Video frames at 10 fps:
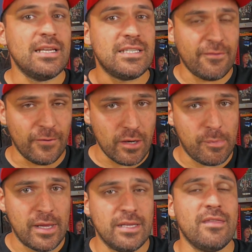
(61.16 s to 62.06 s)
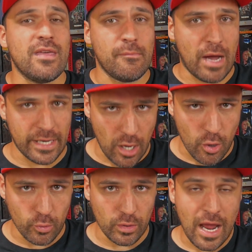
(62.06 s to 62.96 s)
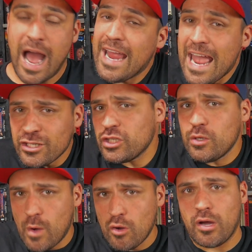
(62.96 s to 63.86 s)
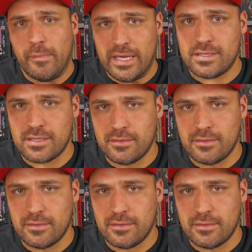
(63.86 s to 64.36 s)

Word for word: different opinion than my own. I actually welcome it.